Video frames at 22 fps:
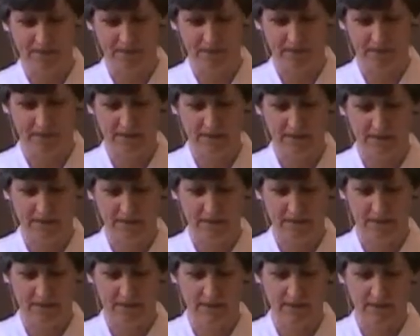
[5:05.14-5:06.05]

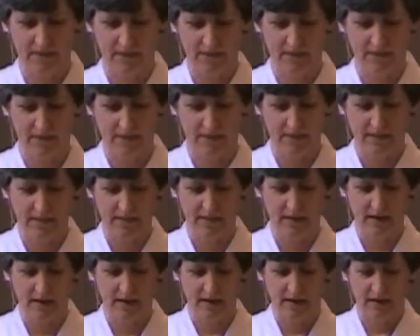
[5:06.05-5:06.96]

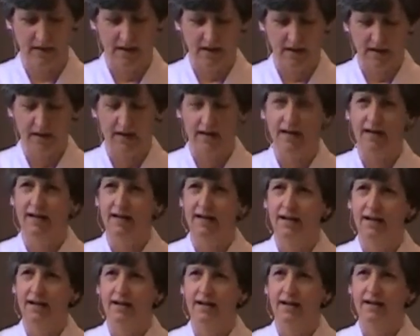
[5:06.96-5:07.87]

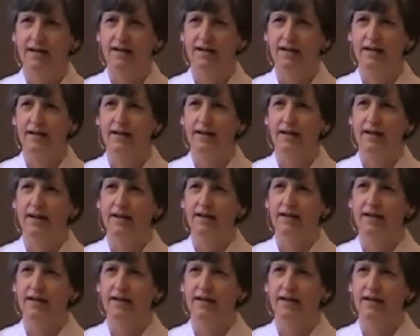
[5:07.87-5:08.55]
(silence)